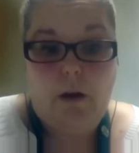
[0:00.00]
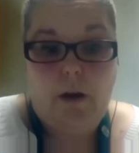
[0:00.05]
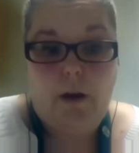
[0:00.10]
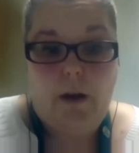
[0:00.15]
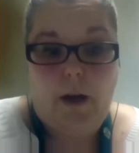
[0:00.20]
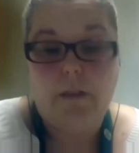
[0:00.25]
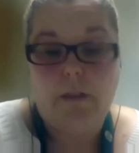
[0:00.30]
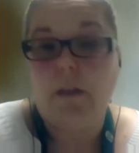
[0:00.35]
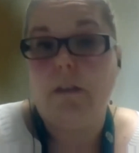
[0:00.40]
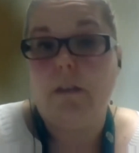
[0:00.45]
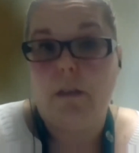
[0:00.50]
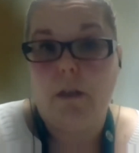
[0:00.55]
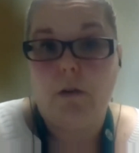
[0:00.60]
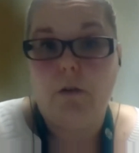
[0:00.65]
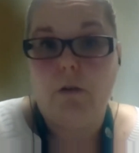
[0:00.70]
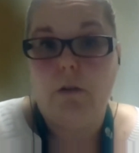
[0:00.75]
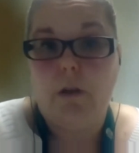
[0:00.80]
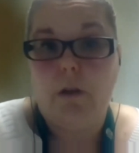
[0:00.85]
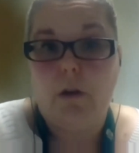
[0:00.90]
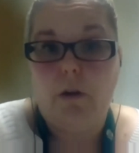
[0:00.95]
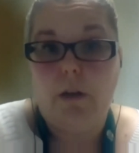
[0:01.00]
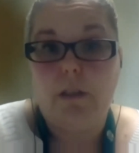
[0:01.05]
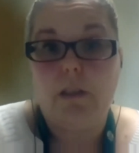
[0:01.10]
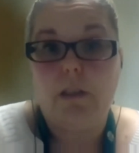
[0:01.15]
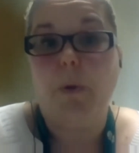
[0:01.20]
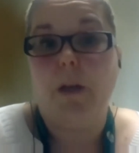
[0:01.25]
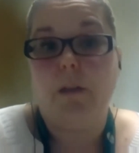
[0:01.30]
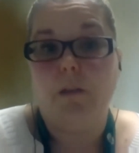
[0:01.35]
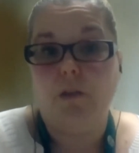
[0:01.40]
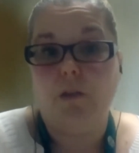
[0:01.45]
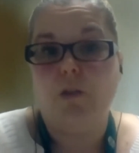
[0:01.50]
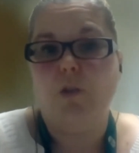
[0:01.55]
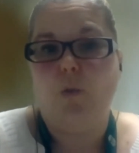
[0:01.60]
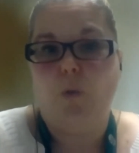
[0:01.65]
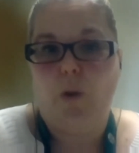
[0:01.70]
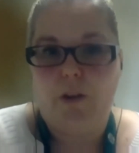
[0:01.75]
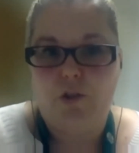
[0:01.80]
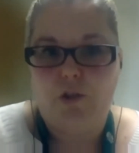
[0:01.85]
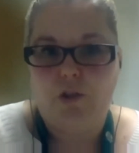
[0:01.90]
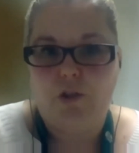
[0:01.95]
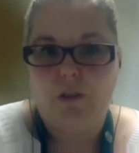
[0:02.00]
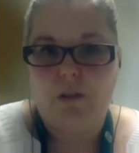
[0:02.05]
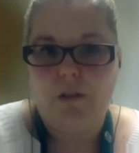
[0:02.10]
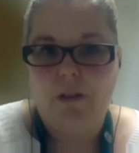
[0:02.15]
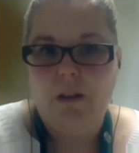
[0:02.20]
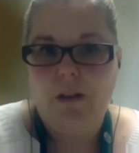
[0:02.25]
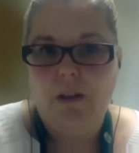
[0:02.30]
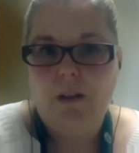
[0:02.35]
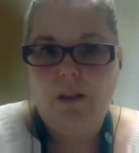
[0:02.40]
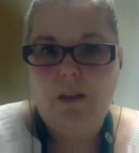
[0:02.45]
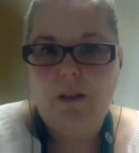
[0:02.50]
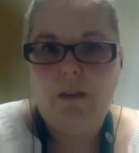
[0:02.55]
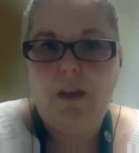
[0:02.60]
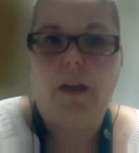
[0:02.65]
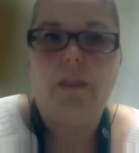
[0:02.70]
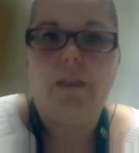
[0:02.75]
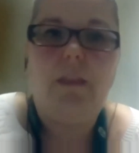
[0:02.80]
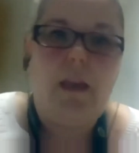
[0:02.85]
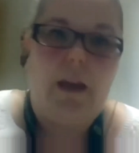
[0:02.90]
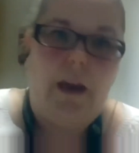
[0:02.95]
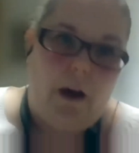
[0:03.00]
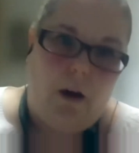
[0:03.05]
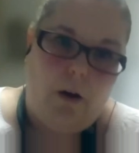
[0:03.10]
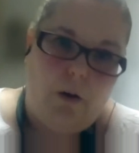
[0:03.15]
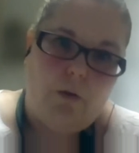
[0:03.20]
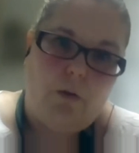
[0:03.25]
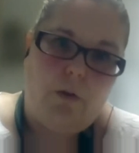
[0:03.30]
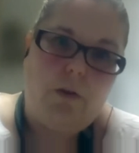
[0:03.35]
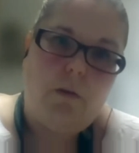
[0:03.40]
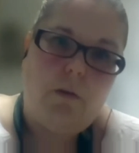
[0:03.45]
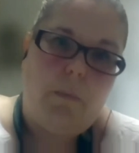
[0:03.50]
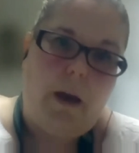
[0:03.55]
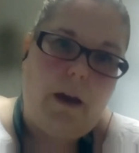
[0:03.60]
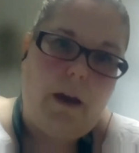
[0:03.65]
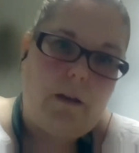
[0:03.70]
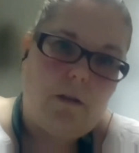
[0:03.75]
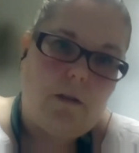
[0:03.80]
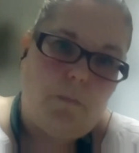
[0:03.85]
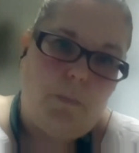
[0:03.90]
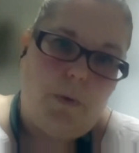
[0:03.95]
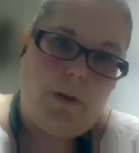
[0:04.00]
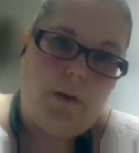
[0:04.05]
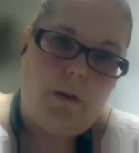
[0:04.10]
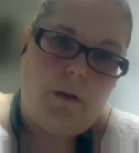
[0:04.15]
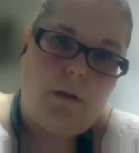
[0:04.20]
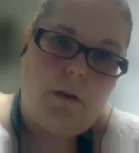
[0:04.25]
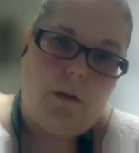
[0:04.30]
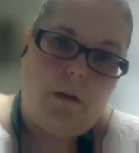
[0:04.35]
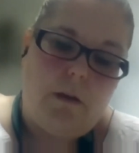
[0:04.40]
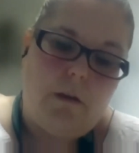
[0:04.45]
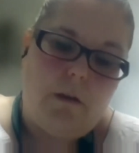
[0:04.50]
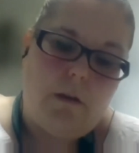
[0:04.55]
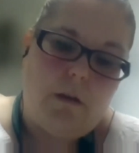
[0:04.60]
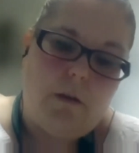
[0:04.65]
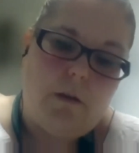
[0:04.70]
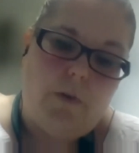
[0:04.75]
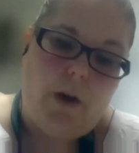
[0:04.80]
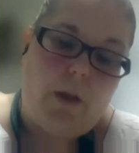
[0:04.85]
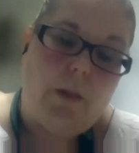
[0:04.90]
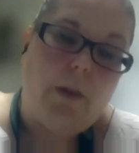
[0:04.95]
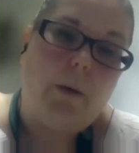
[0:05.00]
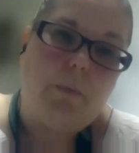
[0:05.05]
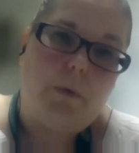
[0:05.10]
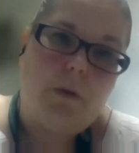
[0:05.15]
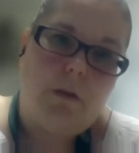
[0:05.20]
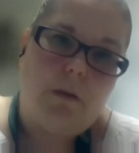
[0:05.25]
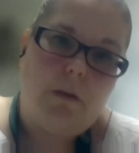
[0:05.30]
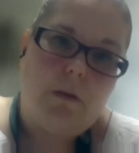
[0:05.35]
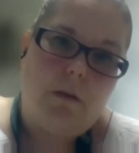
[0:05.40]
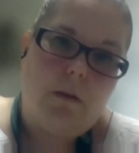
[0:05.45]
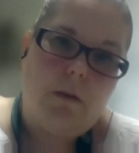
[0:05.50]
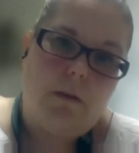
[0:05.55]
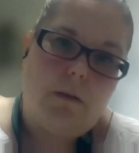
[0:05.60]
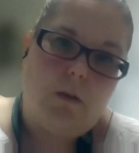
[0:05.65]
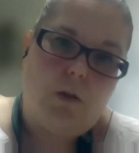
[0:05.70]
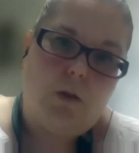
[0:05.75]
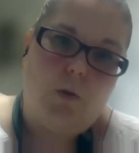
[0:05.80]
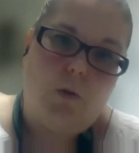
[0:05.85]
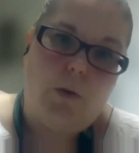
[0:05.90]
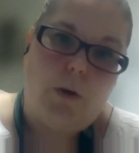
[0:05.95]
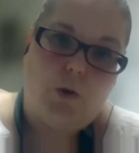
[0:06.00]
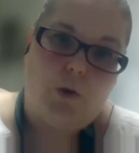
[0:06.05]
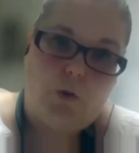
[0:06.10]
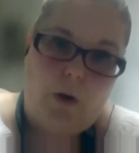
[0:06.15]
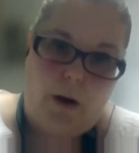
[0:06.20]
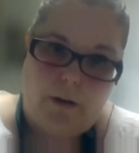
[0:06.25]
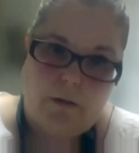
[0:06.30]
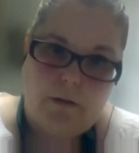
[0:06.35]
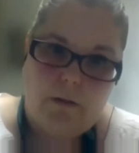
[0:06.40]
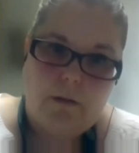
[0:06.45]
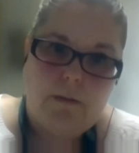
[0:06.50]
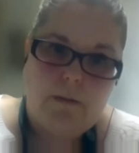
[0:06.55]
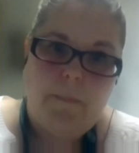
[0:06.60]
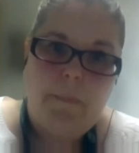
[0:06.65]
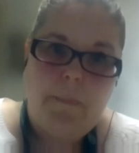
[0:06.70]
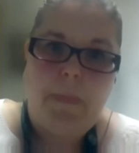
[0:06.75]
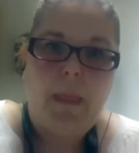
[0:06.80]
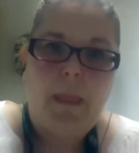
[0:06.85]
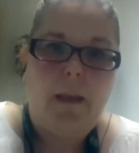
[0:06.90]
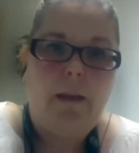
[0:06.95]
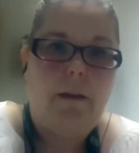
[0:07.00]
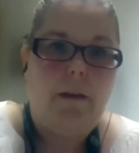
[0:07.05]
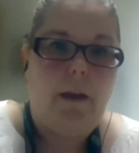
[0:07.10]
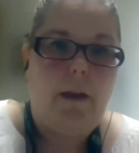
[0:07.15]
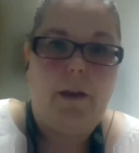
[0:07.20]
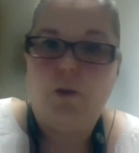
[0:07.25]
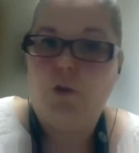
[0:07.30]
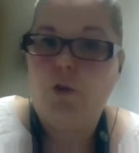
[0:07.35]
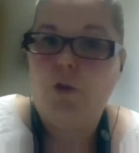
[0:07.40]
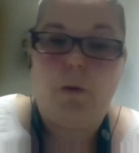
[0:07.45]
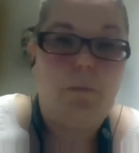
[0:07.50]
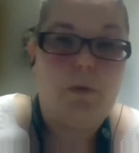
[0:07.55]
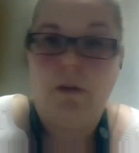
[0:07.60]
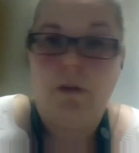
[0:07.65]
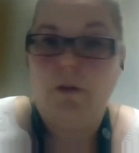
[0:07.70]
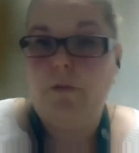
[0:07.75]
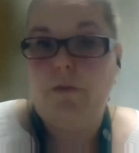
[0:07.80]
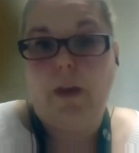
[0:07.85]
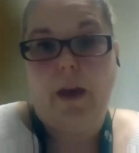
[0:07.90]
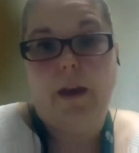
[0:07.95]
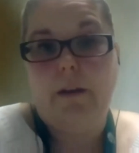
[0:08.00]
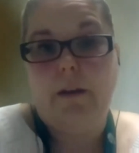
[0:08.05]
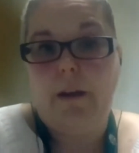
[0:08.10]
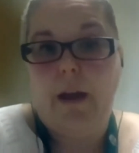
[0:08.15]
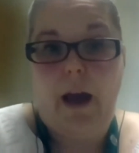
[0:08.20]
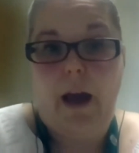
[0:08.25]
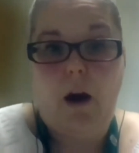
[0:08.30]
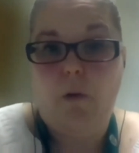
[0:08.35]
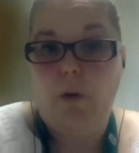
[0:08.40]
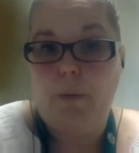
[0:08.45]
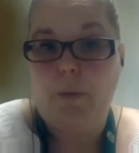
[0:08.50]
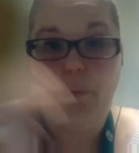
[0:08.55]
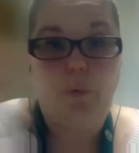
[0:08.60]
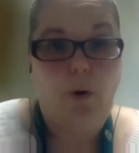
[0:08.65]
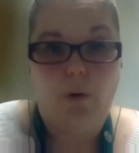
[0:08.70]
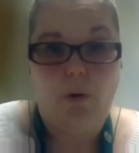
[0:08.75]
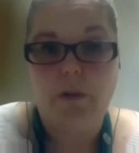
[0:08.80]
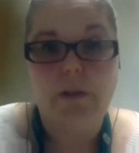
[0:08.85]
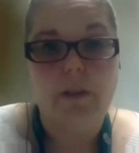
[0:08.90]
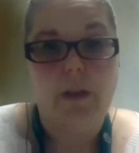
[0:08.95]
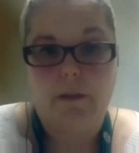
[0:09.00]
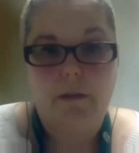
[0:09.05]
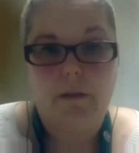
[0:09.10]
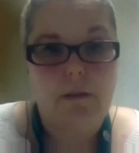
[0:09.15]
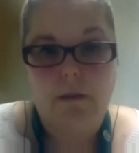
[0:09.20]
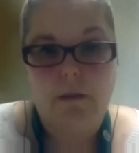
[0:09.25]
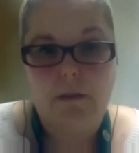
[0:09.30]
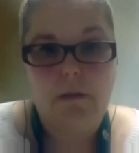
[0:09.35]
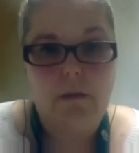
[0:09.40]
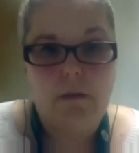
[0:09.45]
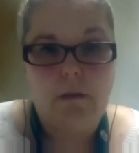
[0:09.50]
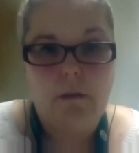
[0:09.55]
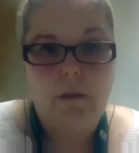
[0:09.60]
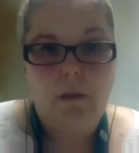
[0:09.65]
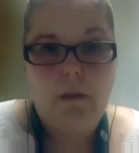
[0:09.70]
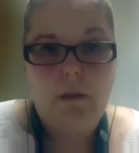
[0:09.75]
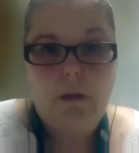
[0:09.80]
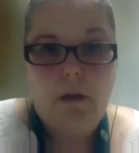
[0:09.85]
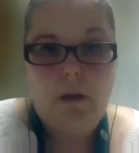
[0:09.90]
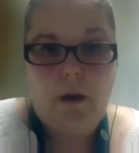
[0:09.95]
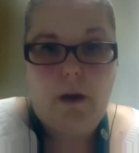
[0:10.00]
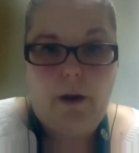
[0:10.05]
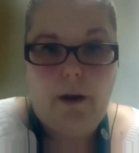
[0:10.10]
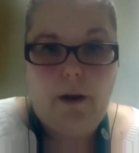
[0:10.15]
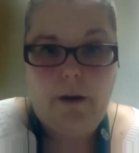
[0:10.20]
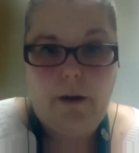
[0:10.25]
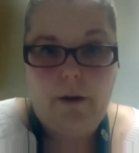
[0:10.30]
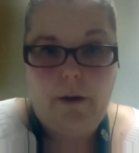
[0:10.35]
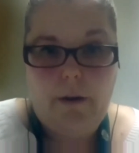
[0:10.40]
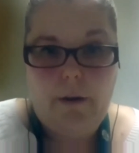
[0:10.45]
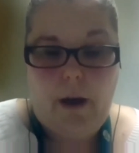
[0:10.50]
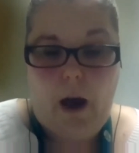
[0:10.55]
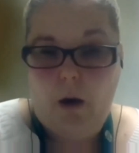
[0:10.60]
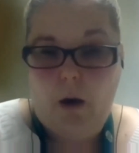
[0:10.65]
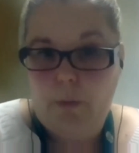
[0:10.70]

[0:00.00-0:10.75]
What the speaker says: as I said earlier, it depends on the question that the algorithm has been developed to address, in terms of then how it processes the